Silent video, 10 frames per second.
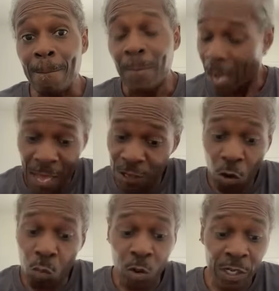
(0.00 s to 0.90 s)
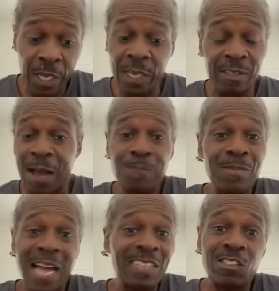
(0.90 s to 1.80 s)
I know what it is. I'm
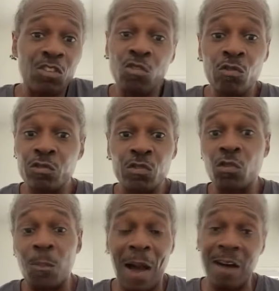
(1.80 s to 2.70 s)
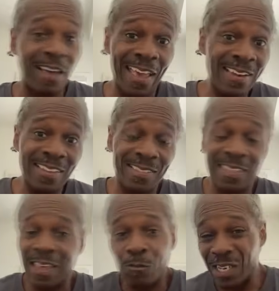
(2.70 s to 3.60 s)
not delusional about
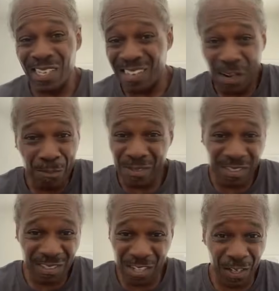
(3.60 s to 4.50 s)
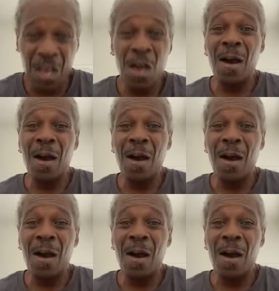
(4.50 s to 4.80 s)
anything when it comes to